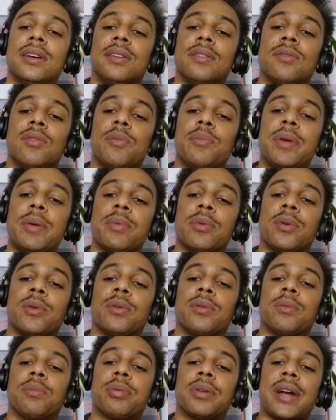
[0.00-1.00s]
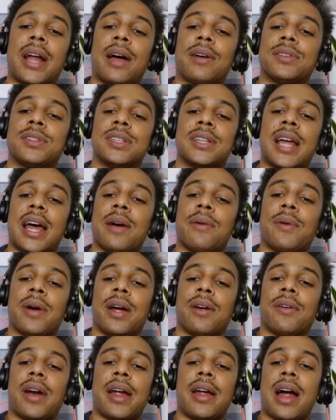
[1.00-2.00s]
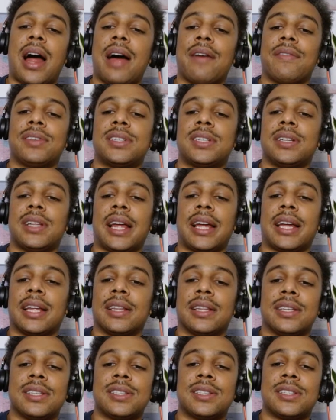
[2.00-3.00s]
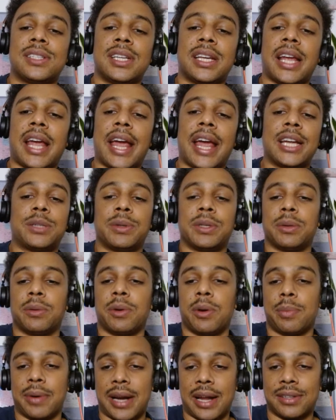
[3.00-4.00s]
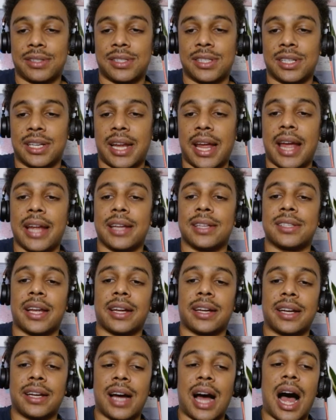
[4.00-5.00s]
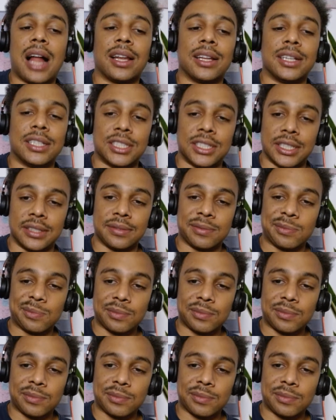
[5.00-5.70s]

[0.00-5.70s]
when people pronounce it that way, right? Obviously, like this CH we pronounce as K, psychology.